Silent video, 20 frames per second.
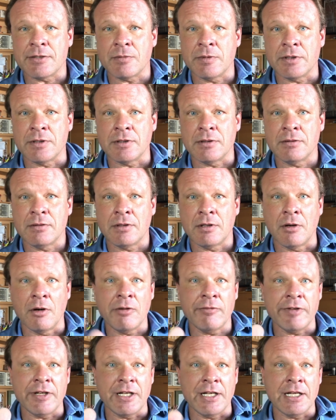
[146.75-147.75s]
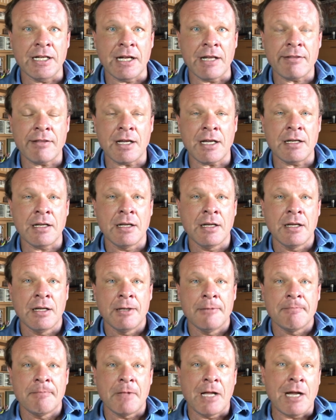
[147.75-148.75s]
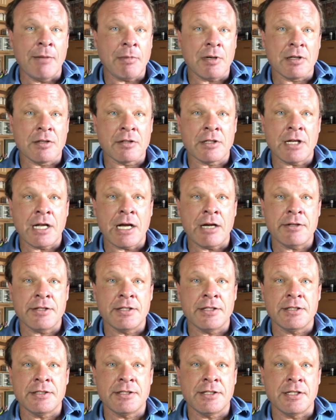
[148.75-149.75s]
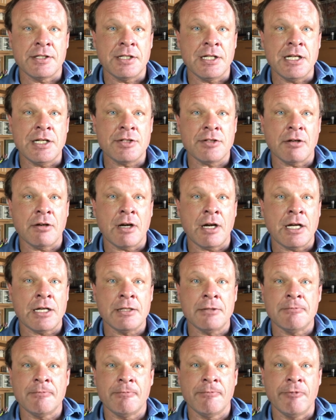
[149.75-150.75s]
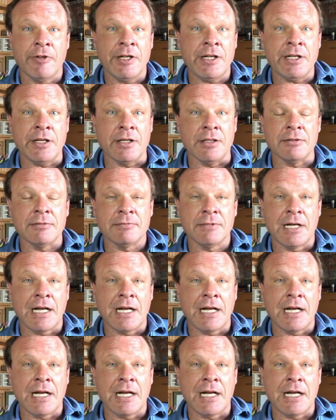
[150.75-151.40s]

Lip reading: When COVID hit, I thought, I'm going to learn how to teach on video.